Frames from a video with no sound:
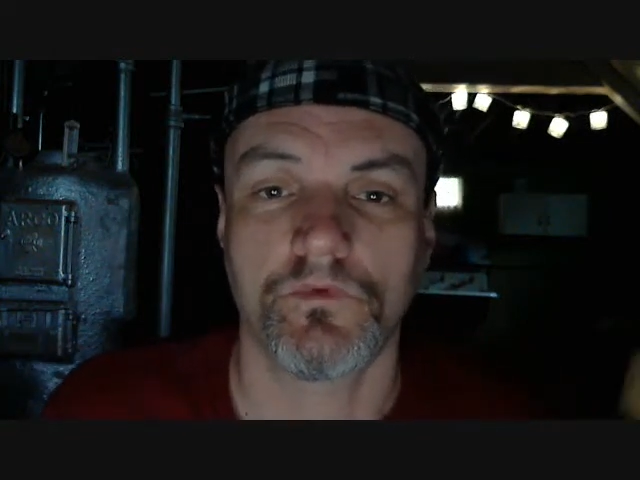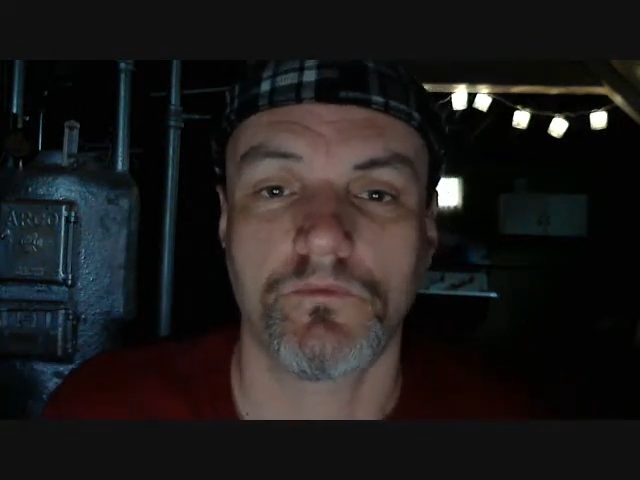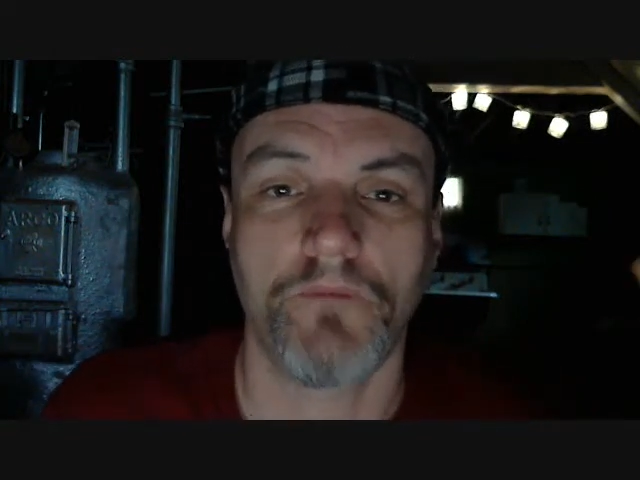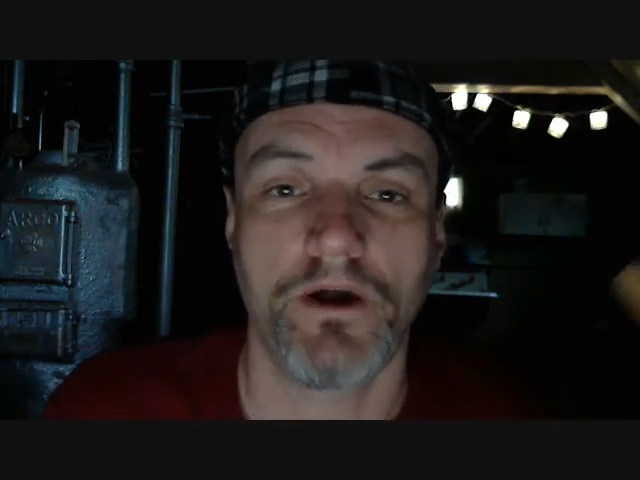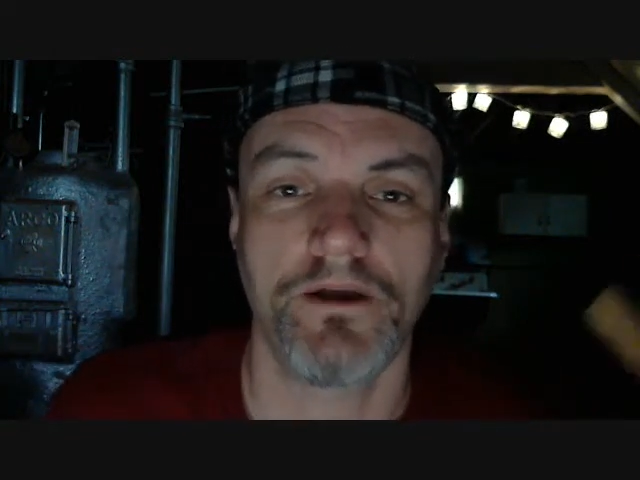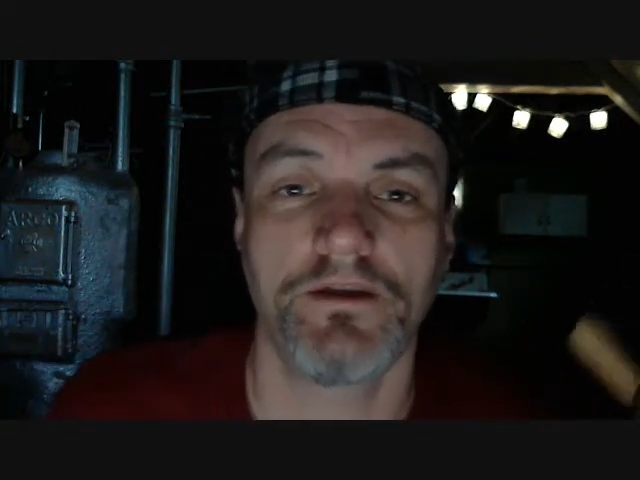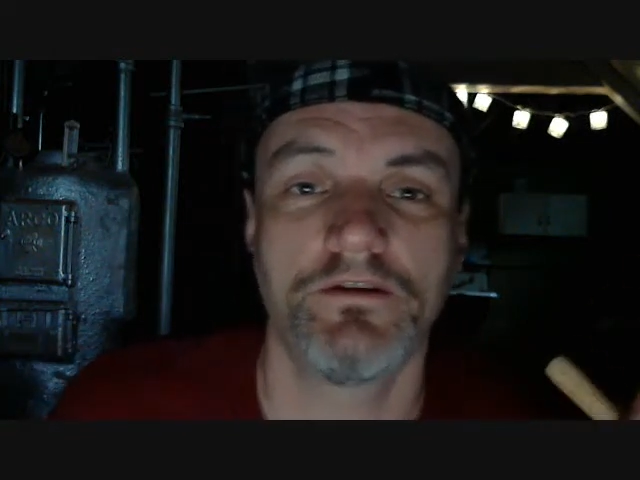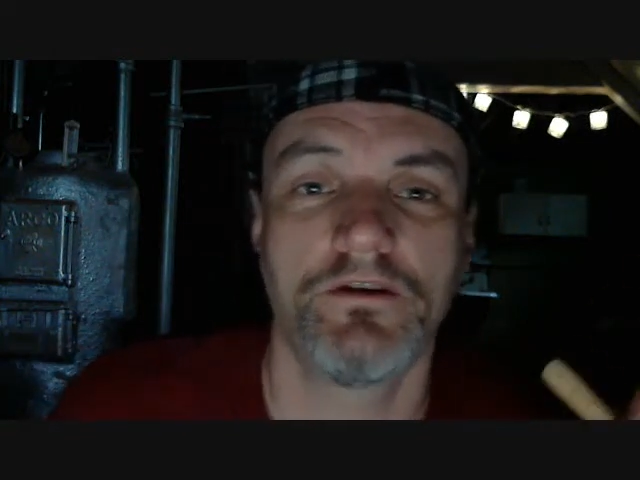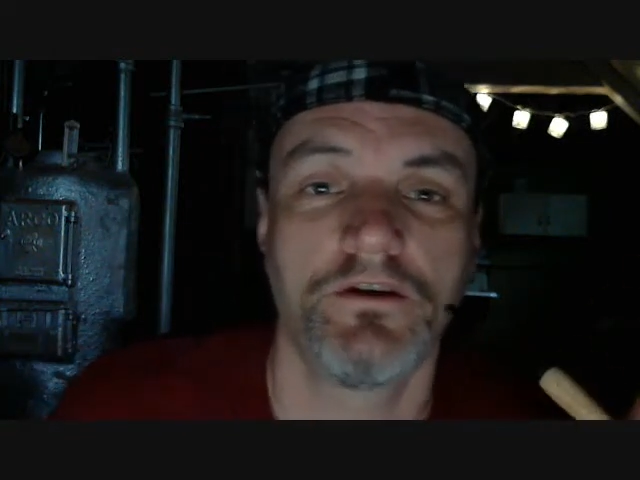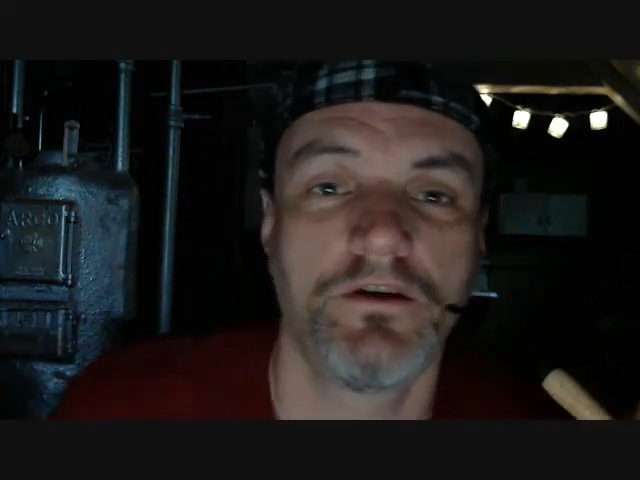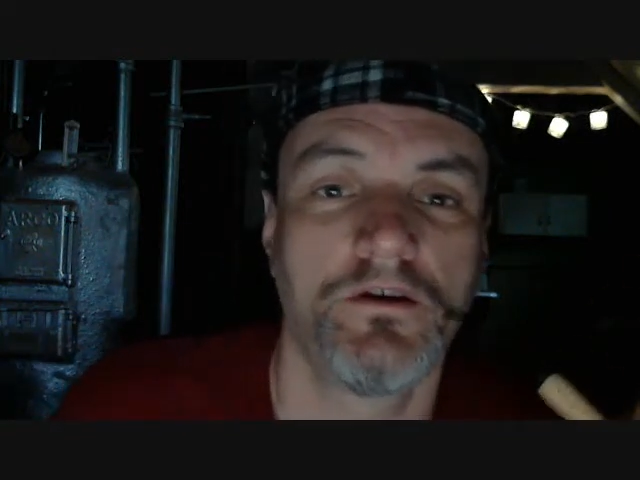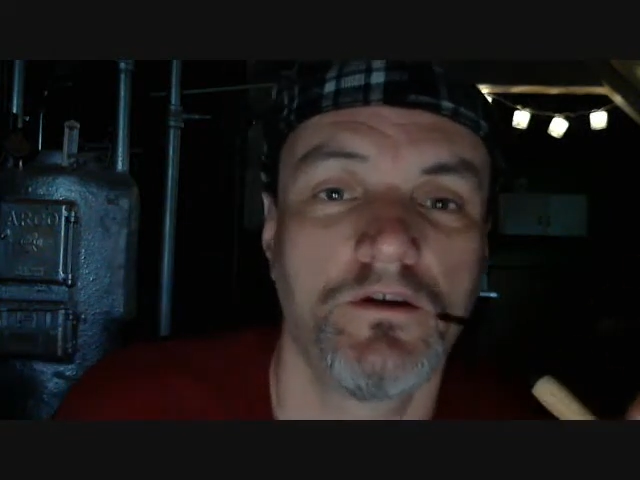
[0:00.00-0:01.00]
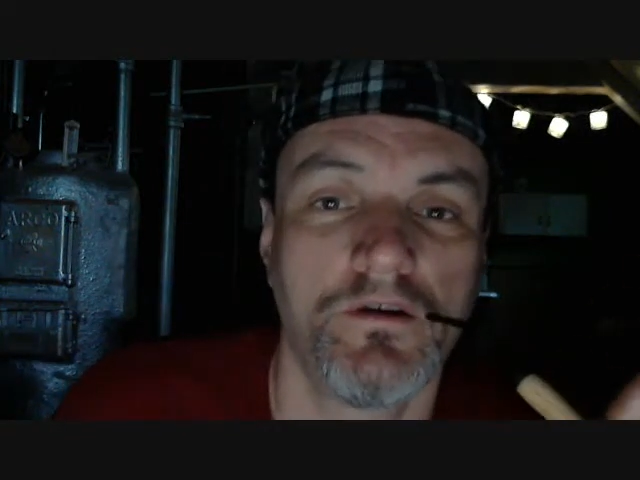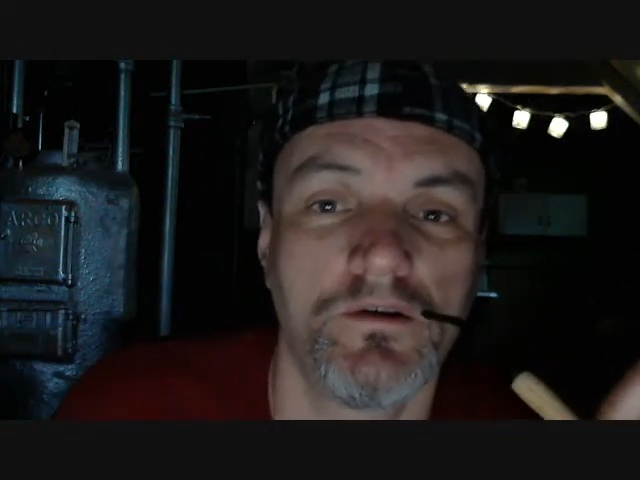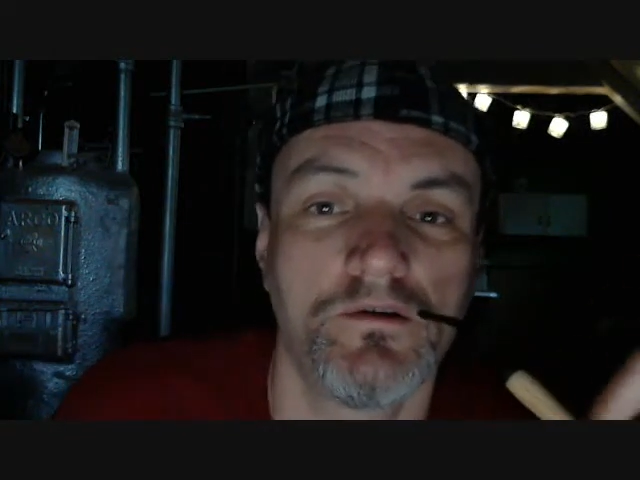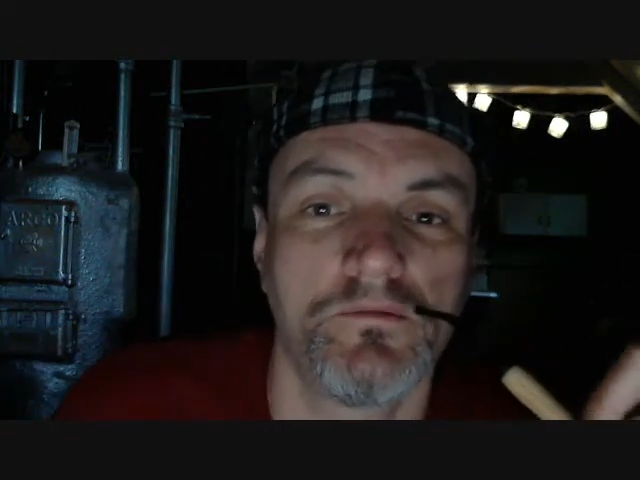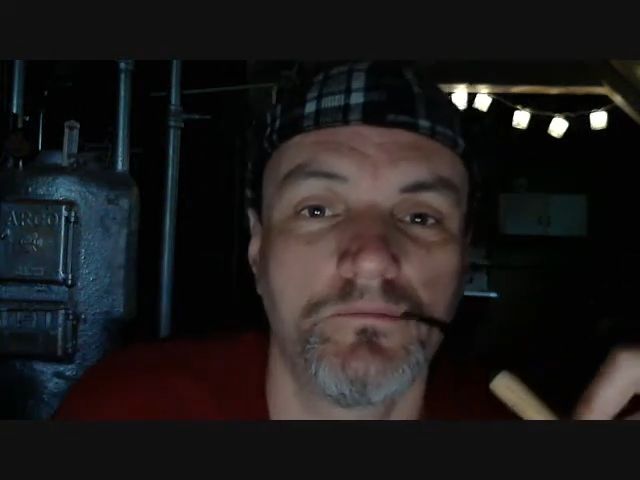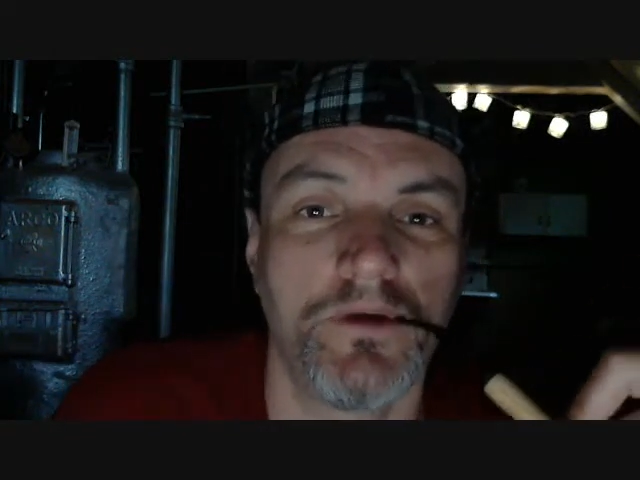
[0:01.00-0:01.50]
my
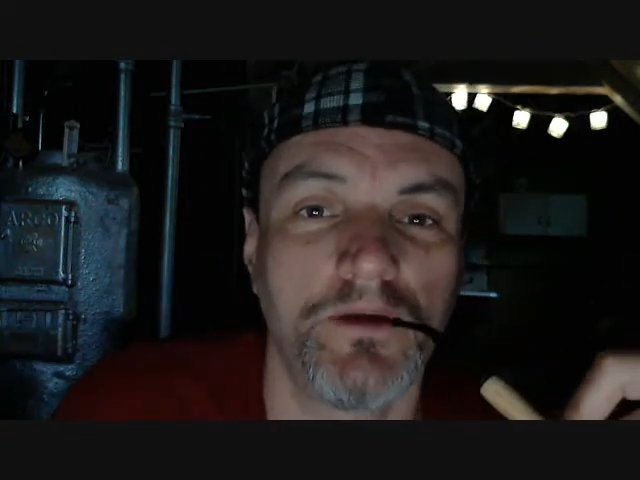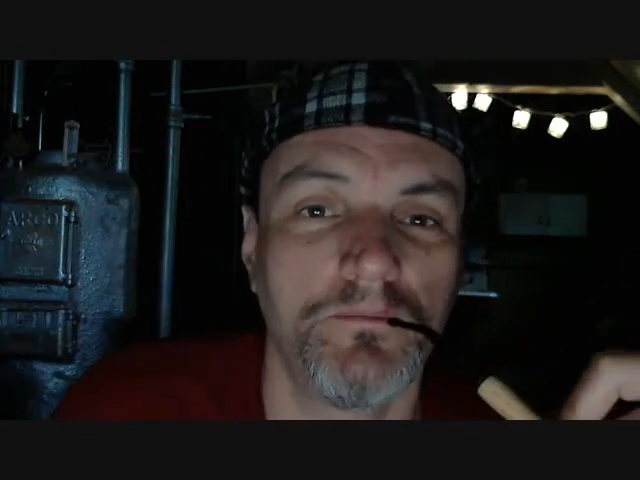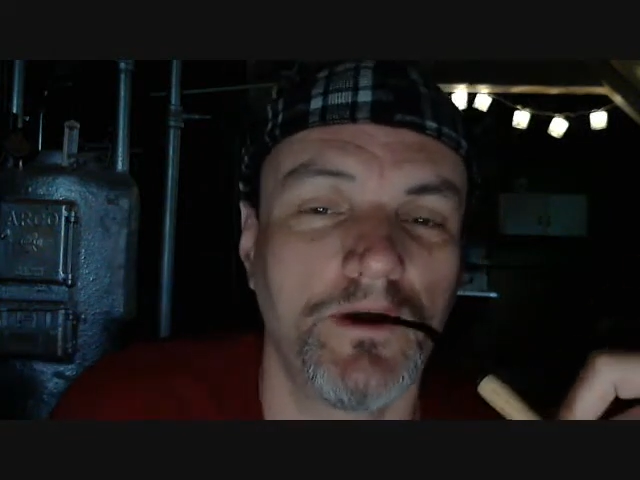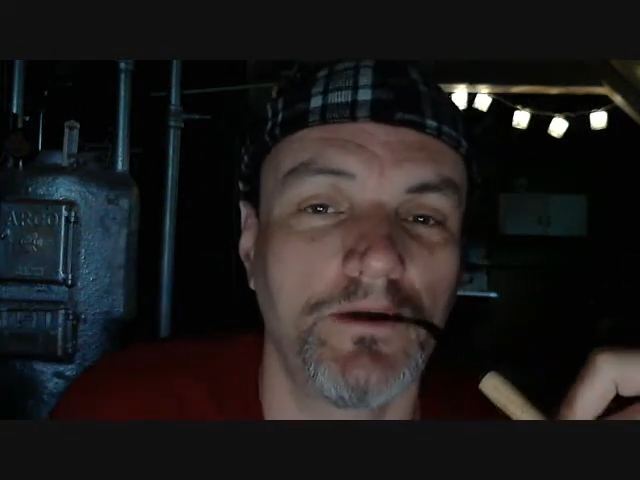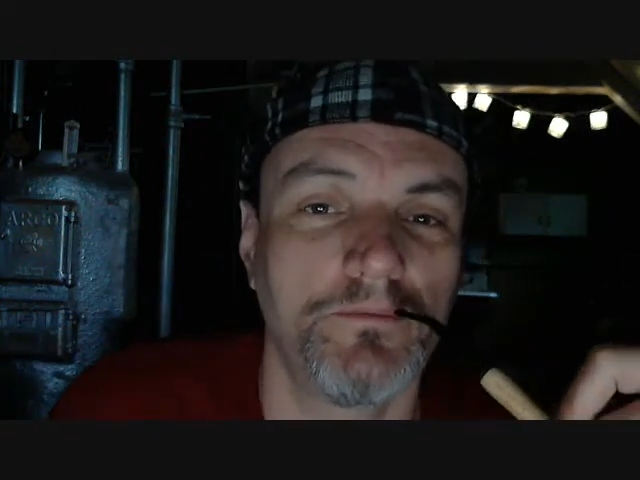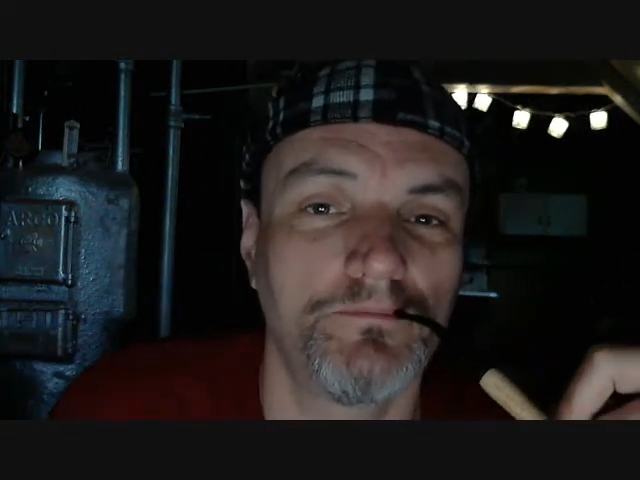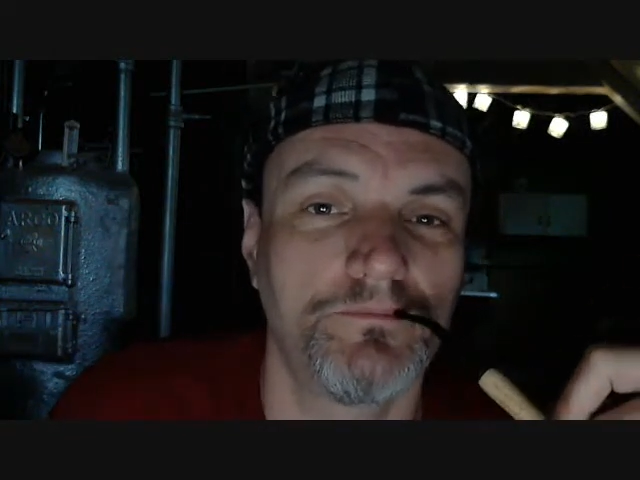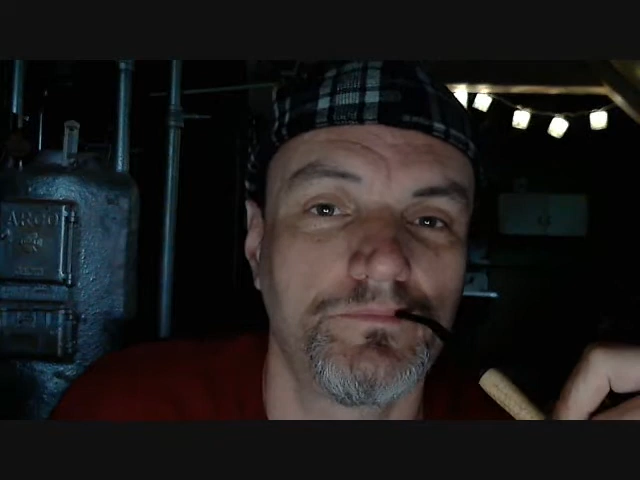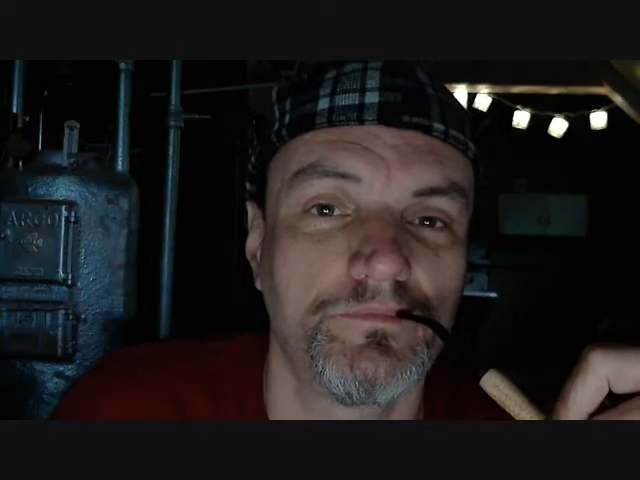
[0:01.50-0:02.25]
pipe,